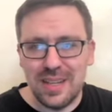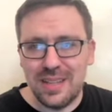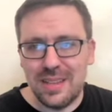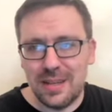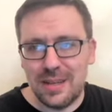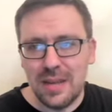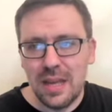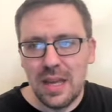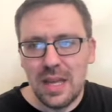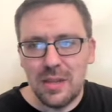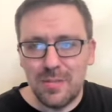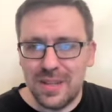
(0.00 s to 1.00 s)
And I think
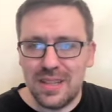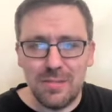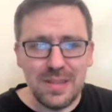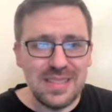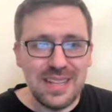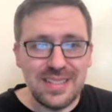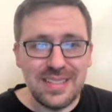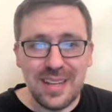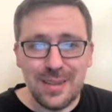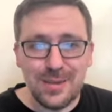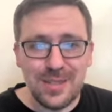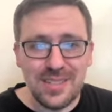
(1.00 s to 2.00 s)
the reason I
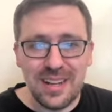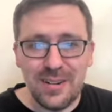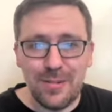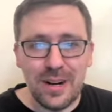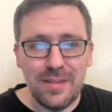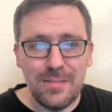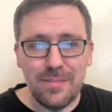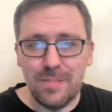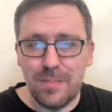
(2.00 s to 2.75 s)
say this is I don't want to